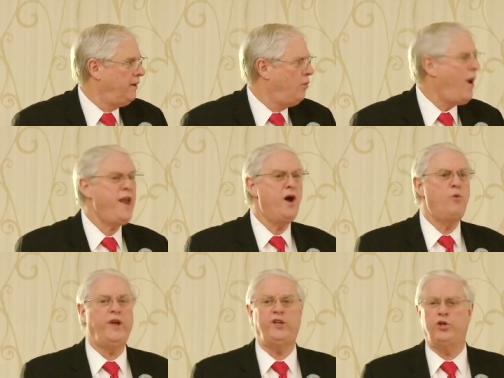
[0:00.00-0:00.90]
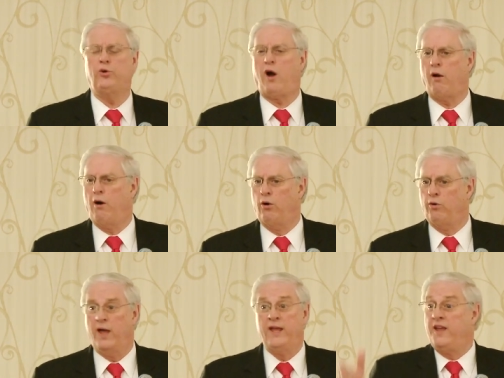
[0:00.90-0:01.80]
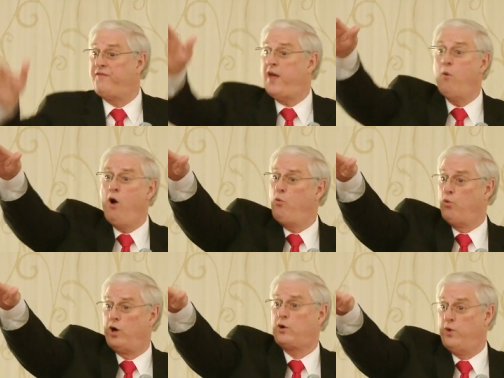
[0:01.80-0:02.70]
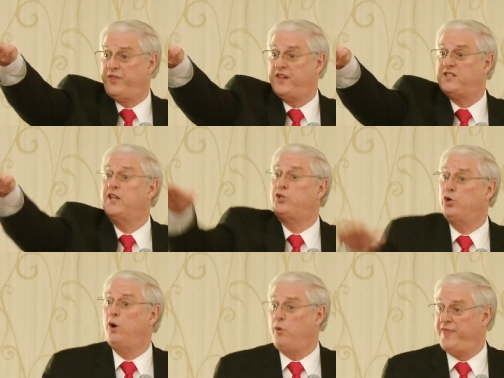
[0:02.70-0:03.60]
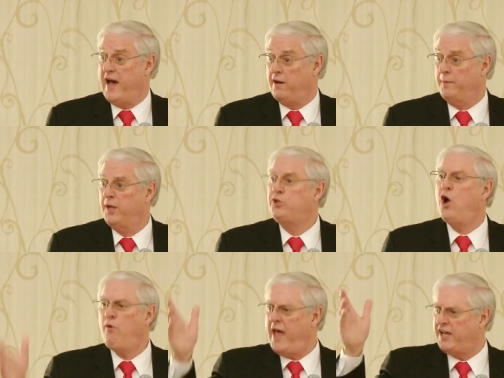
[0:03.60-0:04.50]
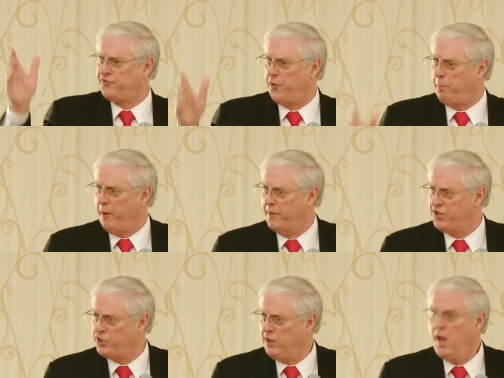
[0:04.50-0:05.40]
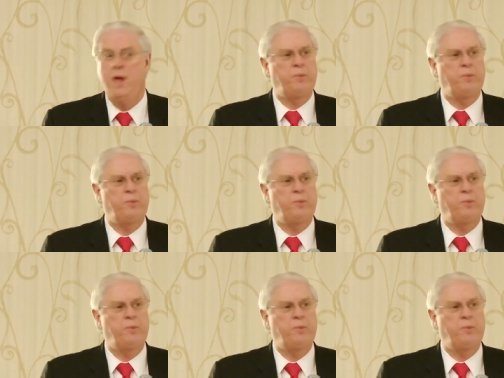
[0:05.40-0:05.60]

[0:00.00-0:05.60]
Why don't we do our own? If they won't work with us, then do it without them. Don't ask for permission.